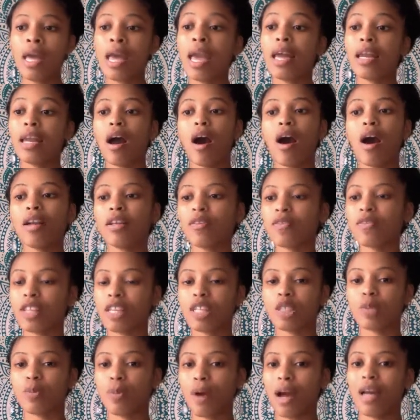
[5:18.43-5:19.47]
And all of
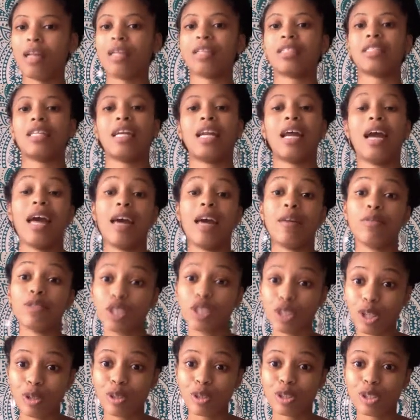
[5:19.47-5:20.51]
these products that I have
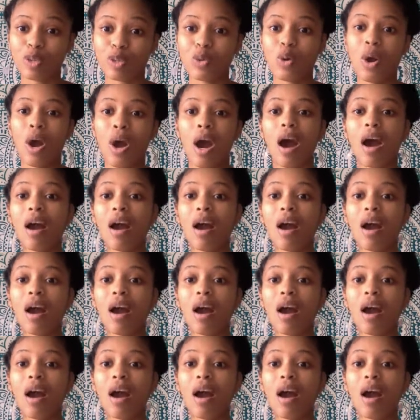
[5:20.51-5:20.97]
showed you